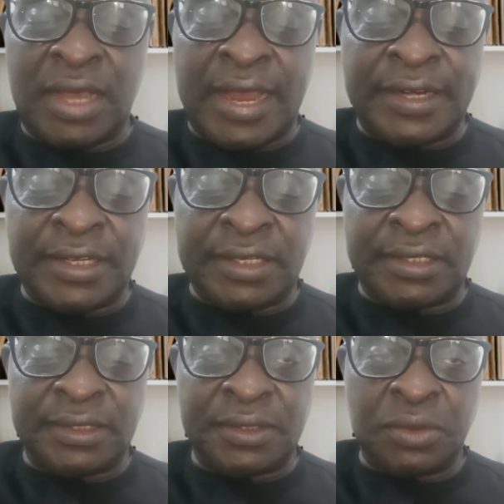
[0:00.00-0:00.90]
And
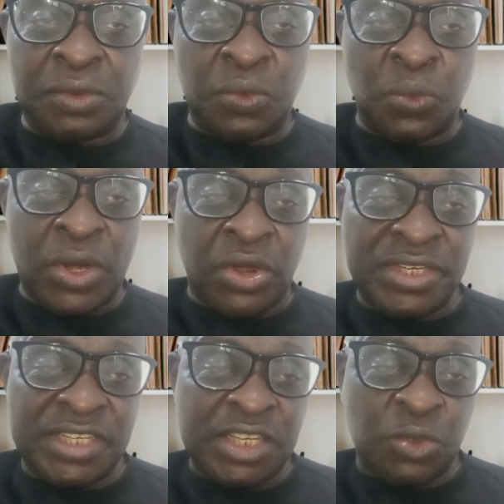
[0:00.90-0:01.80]
when all
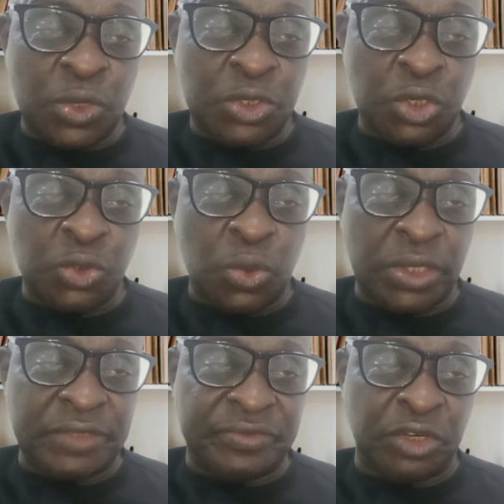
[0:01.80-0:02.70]
these situations
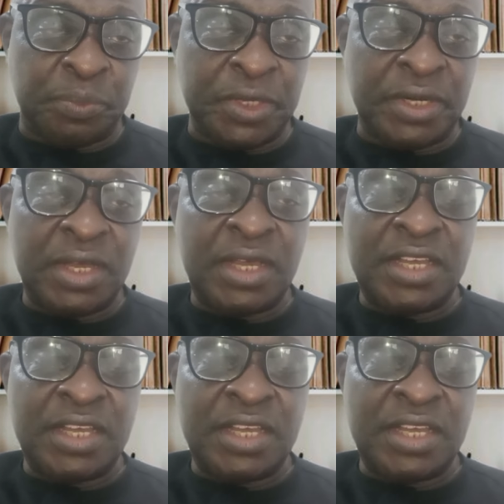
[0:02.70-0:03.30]
were developing,